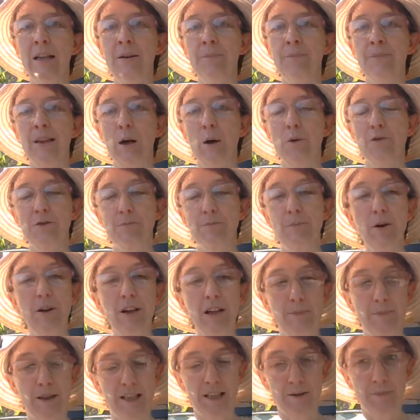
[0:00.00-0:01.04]
Now, I've spoken a
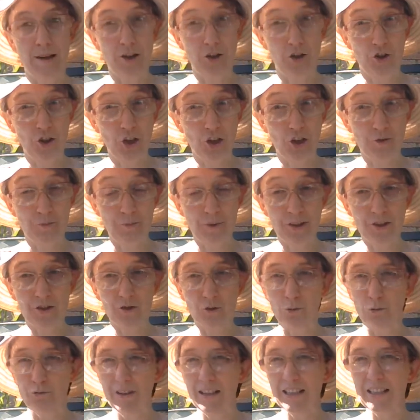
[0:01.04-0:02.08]
bit about judgment
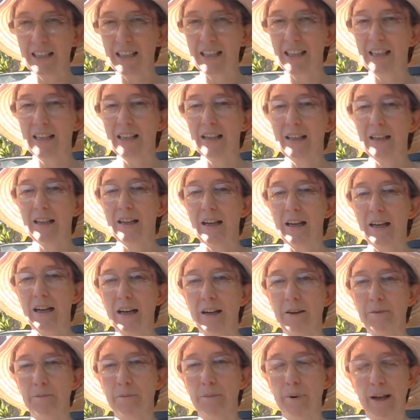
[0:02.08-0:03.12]
already,
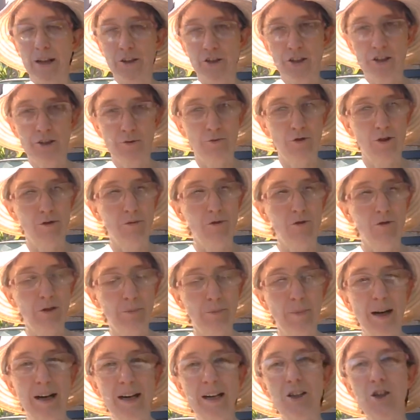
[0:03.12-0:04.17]
but I just will
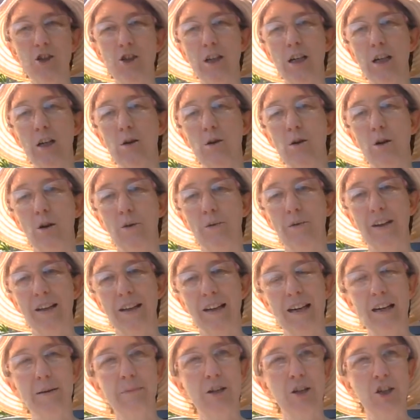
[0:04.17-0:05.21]
remind you of the
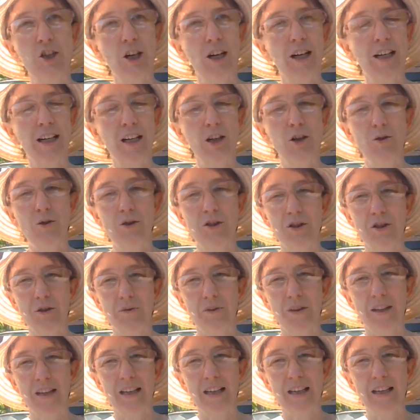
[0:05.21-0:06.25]
image I used of
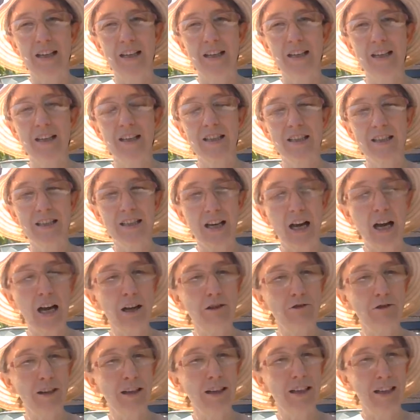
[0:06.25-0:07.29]
the
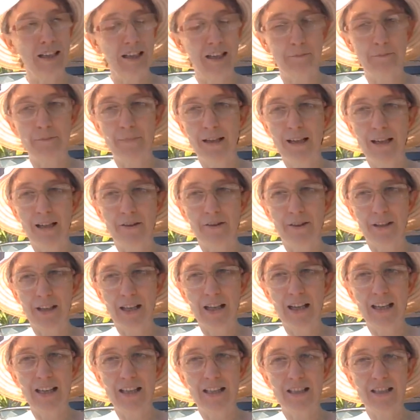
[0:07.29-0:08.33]
siren in the middle of the
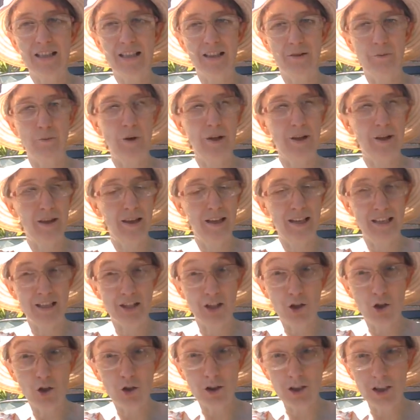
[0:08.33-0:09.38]
night, and whether that is
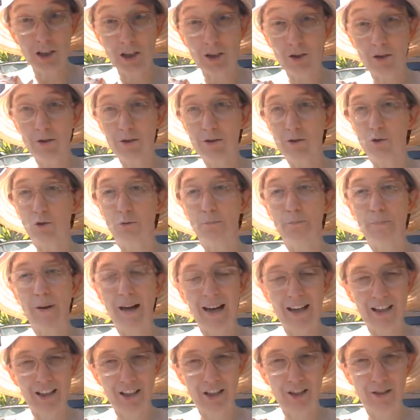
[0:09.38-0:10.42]
good news or
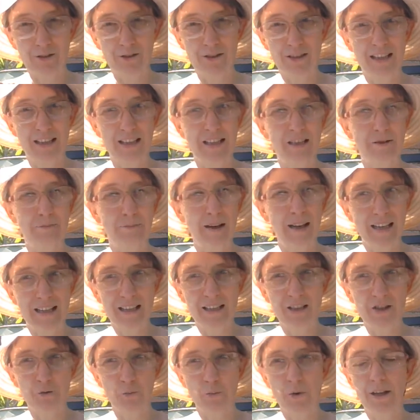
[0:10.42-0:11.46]
bad news, and it
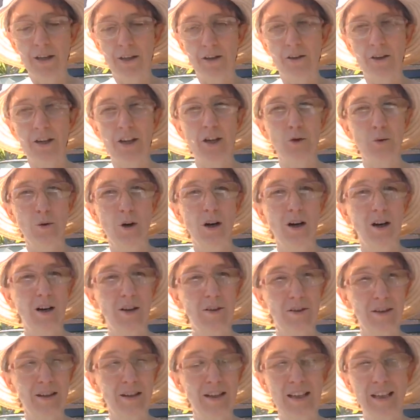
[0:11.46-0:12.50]
depends whether you are
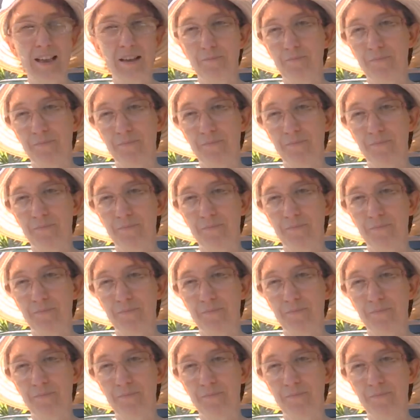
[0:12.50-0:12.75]
the